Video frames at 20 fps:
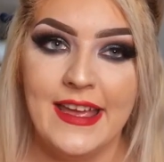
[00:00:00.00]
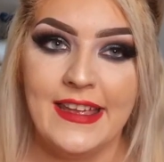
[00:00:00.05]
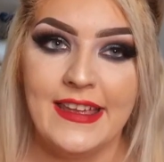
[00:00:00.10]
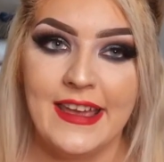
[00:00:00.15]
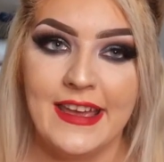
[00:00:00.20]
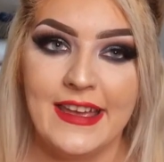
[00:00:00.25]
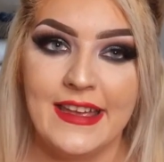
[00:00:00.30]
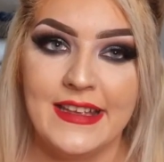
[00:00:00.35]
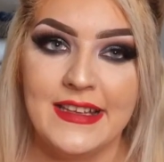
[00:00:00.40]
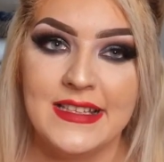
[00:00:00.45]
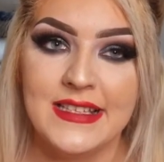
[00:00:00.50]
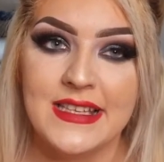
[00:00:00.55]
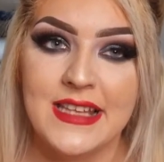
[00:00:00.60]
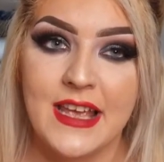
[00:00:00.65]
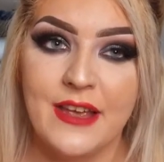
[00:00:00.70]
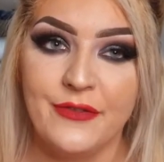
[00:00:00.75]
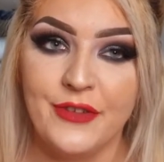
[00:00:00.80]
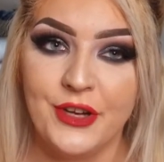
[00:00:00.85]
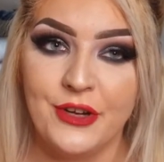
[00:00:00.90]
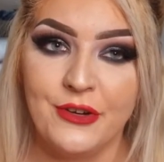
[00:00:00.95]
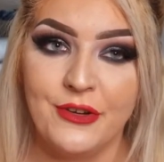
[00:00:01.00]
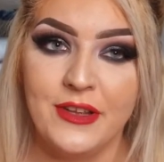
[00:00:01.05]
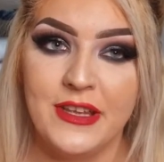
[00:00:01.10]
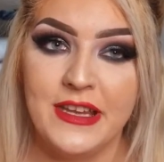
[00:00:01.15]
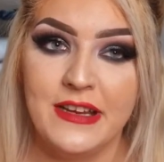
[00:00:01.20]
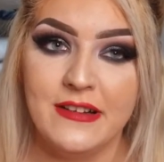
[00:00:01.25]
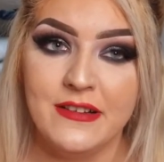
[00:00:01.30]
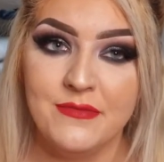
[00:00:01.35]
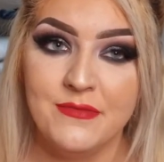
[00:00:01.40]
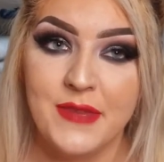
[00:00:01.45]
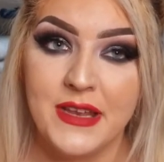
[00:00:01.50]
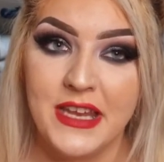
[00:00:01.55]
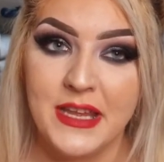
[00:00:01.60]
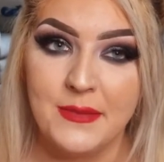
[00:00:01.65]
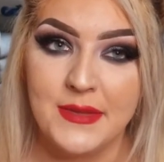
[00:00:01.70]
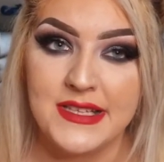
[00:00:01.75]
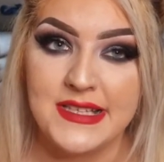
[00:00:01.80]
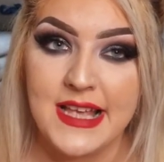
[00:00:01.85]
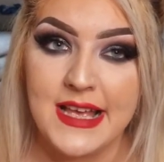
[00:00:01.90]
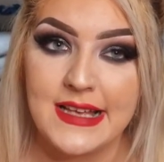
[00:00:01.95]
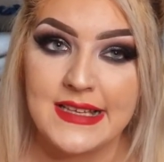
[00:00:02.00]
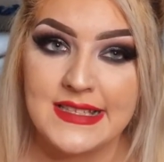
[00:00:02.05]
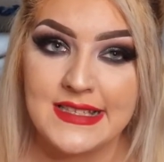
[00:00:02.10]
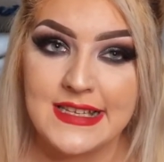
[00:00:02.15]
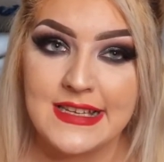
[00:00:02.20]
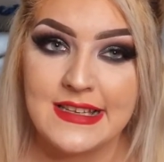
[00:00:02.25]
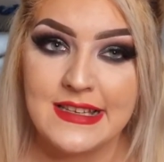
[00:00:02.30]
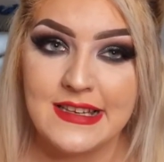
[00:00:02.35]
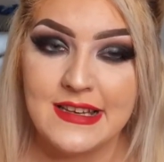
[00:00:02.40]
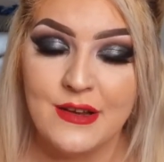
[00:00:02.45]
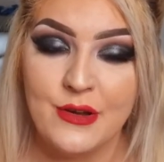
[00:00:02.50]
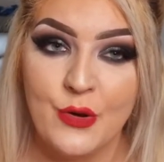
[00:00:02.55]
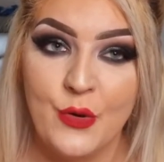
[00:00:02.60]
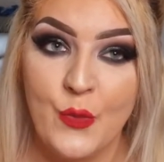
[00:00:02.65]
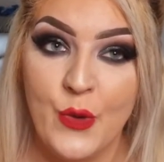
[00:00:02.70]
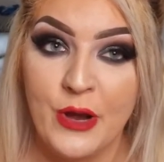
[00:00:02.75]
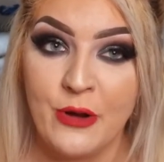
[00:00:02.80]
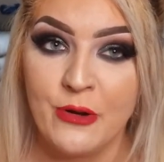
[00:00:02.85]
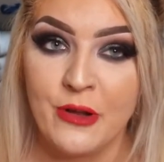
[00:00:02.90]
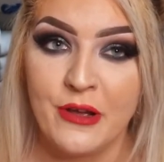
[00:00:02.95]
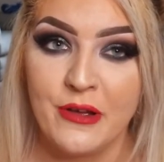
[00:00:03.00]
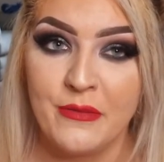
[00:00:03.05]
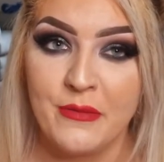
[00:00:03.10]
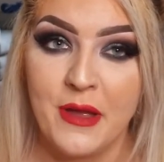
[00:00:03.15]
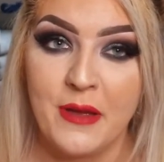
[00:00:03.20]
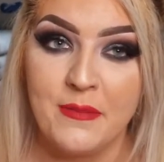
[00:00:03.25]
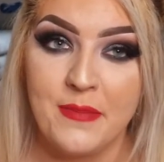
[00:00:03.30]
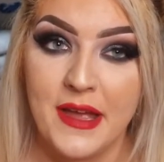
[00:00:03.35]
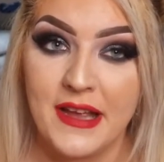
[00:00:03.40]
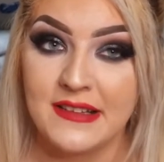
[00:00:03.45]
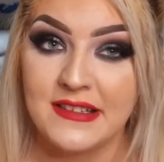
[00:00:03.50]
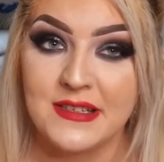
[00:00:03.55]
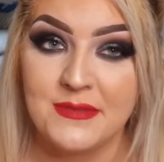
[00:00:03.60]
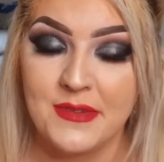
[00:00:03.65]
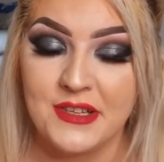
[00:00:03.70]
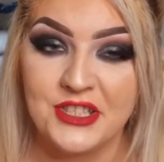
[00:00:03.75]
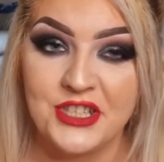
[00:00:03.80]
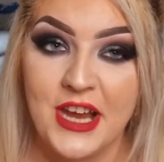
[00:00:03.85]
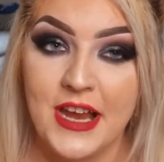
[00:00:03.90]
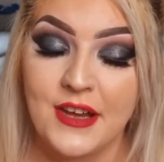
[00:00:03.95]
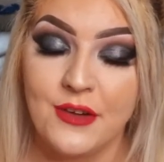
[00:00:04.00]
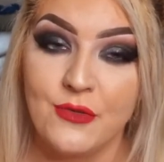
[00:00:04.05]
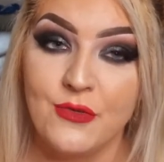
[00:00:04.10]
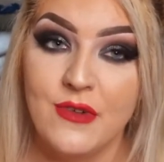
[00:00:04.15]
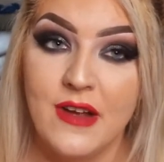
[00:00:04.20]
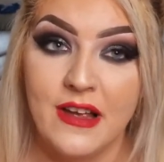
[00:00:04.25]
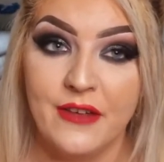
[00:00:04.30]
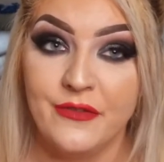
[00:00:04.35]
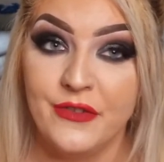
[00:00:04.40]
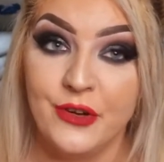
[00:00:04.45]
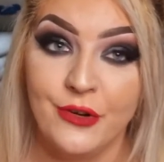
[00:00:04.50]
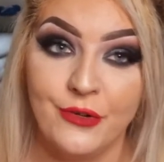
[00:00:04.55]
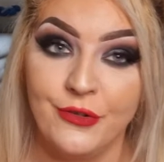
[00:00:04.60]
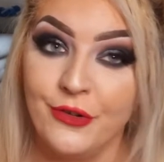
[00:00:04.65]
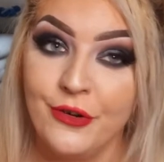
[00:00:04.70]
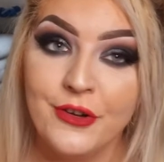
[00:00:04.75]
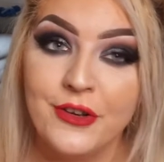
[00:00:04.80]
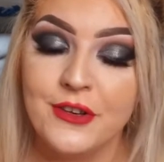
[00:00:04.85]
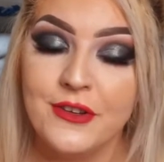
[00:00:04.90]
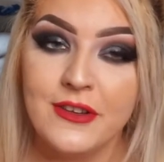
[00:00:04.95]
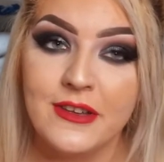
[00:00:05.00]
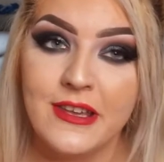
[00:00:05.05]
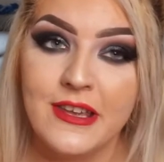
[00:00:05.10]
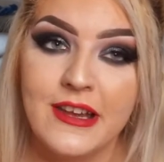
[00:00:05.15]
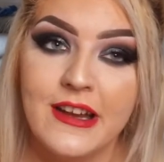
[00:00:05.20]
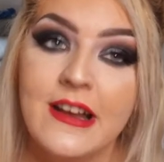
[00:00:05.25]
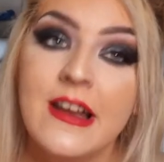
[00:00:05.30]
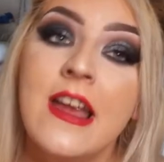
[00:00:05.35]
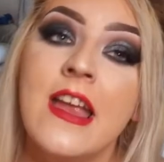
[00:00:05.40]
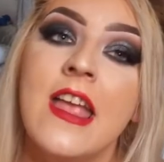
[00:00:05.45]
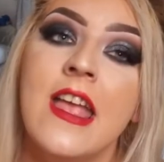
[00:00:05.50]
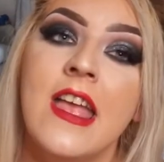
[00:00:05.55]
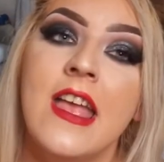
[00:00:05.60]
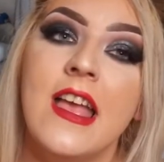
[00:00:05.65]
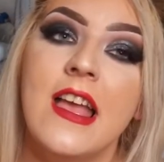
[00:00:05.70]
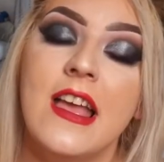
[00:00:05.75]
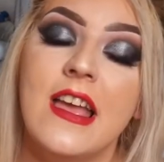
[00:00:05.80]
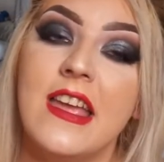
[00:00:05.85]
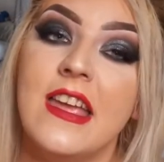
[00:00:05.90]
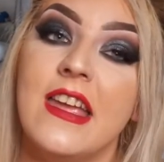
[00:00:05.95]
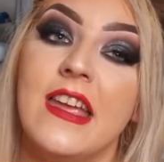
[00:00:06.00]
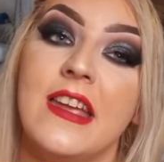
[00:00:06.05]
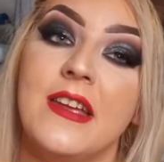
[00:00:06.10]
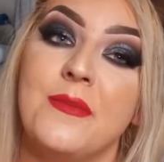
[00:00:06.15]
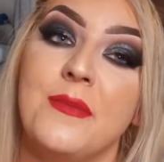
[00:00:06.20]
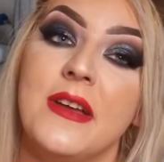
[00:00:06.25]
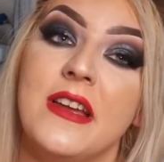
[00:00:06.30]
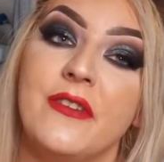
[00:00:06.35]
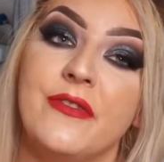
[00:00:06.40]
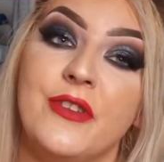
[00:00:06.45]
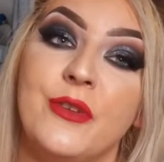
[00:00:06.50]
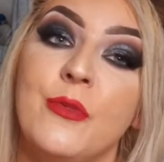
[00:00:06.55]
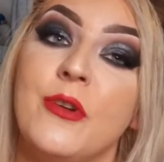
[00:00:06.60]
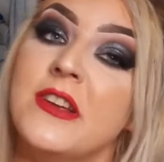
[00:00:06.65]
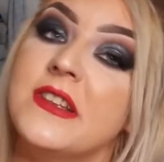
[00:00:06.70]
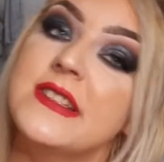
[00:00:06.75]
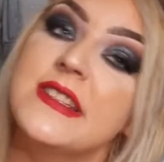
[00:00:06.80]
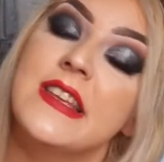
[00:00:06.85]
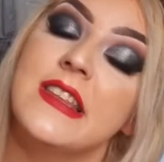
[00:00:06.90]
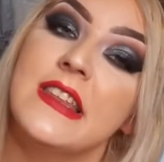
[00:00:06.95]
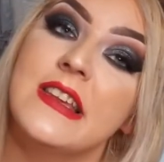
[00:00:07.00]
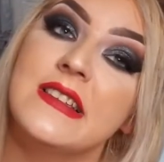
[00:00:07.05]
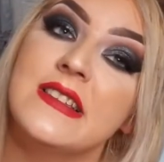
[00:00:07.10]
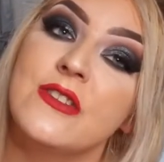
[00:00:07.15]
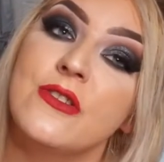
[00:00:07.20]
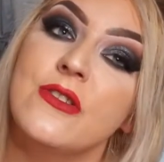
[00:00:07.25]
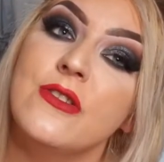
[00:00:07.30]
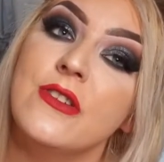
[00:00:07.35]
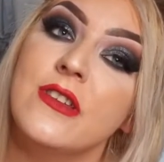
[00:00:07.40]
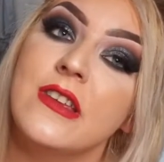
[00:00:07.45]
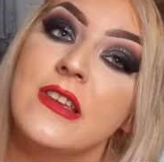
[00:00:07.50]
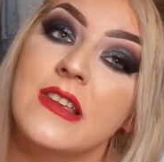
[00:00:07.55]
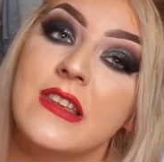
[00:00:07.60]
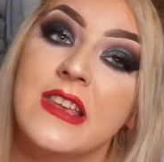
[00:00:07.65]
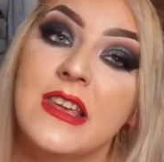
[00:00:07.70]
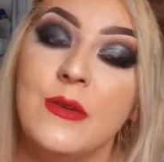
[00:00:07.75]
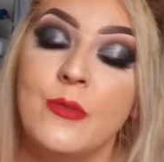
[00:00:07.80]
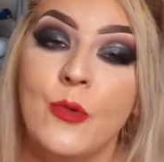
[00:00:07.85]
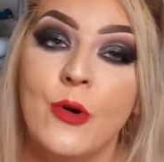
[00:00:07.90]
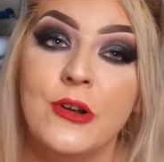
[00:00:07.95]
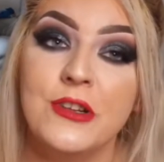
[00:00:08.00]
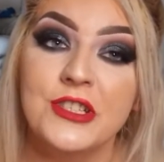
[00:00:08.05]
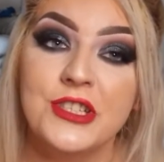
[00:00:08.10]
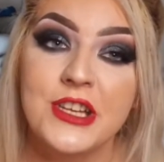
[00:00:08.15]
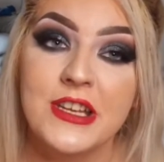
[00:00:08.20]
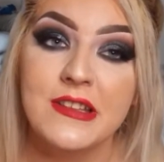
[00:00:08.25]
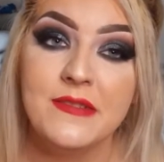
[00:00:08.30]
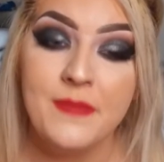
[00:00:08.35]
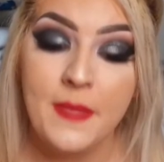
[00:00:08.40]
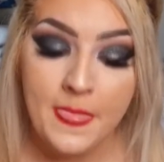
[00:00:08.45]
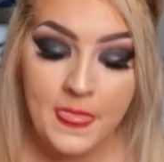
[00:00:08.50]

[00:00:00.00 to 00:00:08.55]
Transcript: Hi guys, if you're new here, my name is Astyn. Welcome back to my channel. If you're not new here, um, if you want to see this look, keep watching.